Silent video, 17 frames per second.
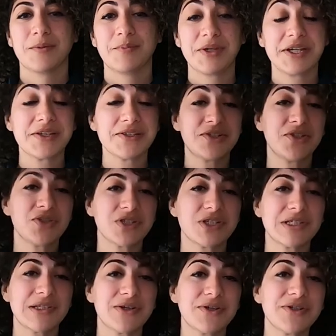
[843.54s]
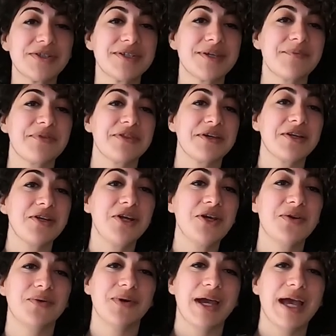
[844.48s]
because you just learned something
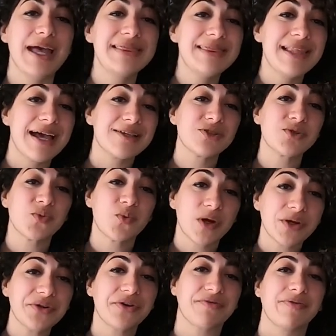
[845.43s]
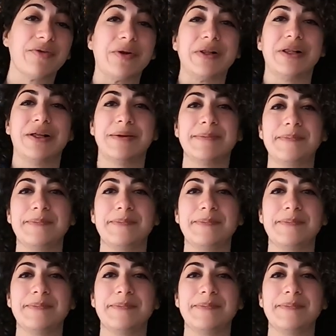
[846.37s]
new, and that's wonderful.